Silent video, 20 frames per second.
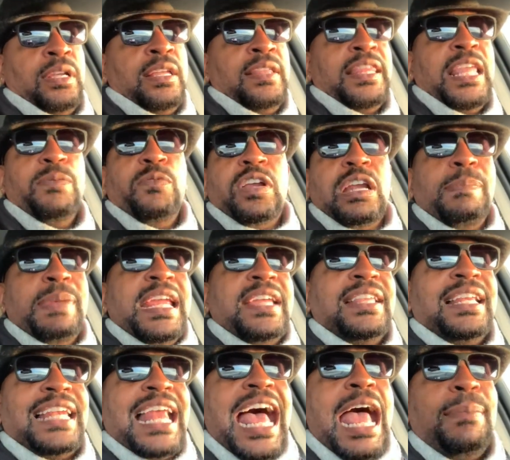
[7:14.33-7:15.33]
They want to be in
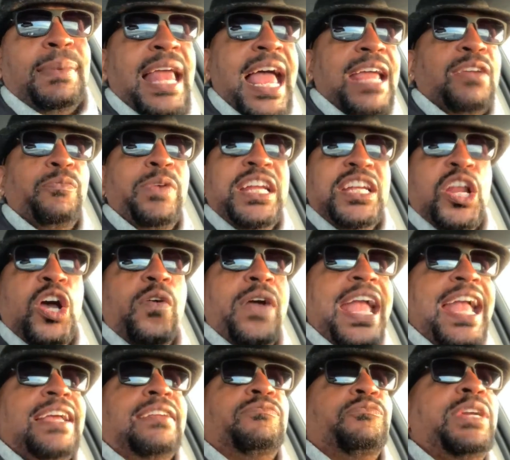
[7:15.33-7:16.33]
the limelight. We know,
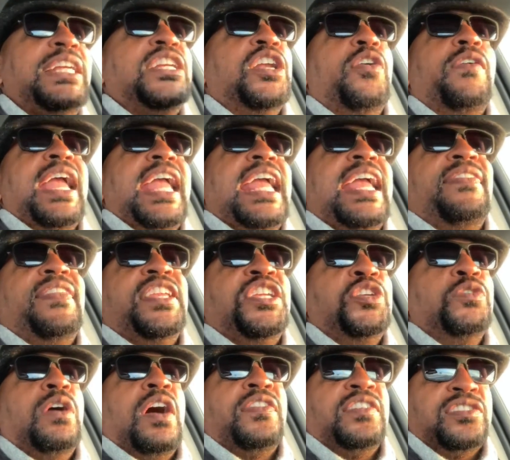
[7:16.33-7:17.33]
eh, we know, Ann, that
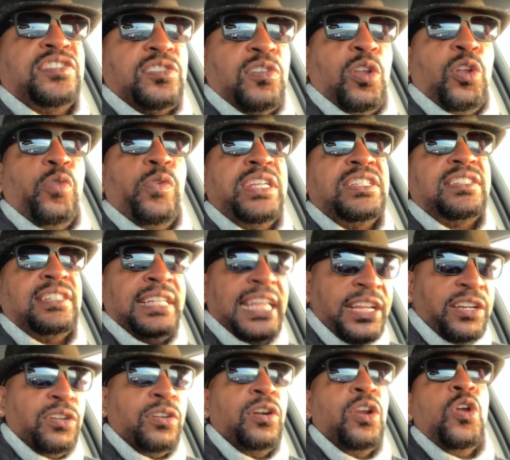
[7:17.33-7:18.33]
you are the soloist
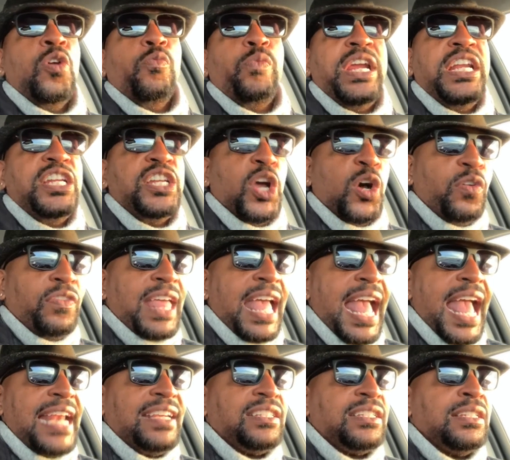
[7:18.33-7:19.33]
leader. We know
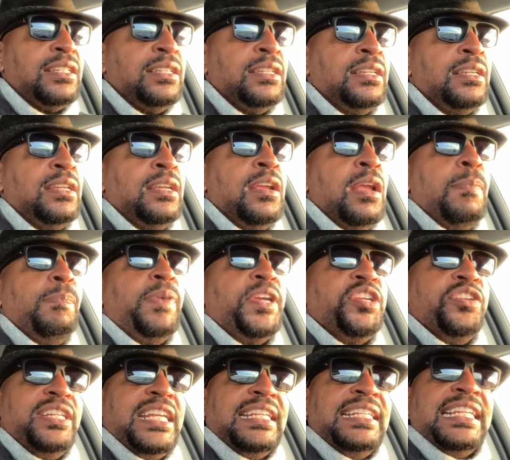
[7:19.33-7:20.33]
that. But
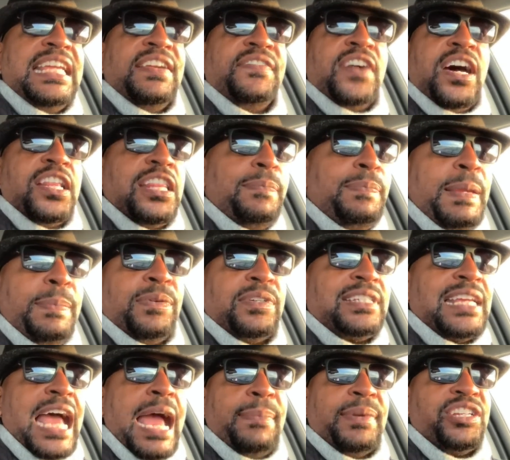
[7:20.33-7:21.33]
you need to give other people
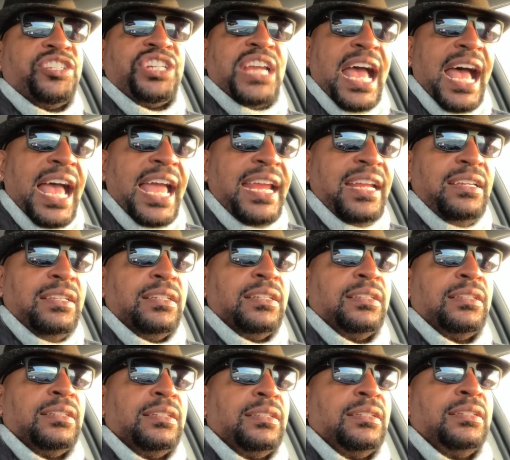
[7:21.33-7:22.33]
time to shine.
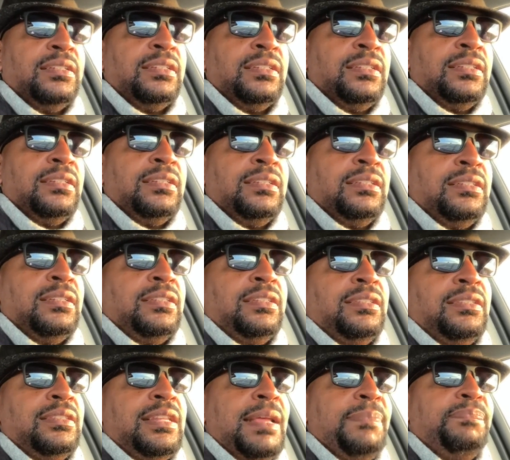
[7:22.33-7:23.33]

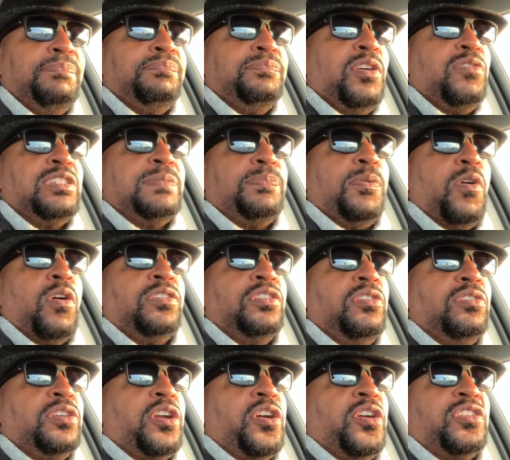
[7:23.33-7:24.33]
That those poor
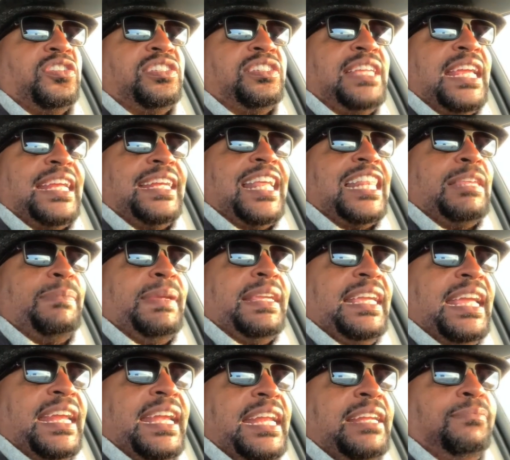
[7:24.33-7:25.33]
little girls singing at the
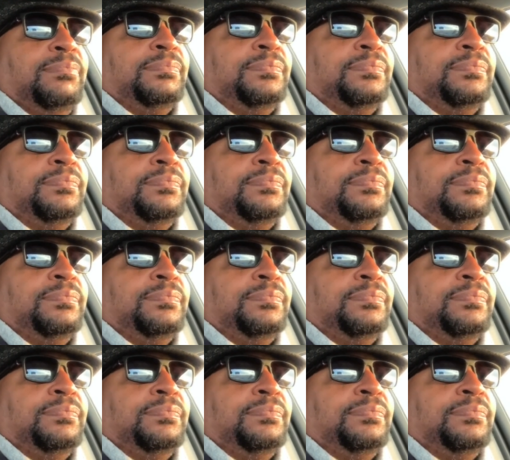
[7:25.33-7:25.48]
beginning.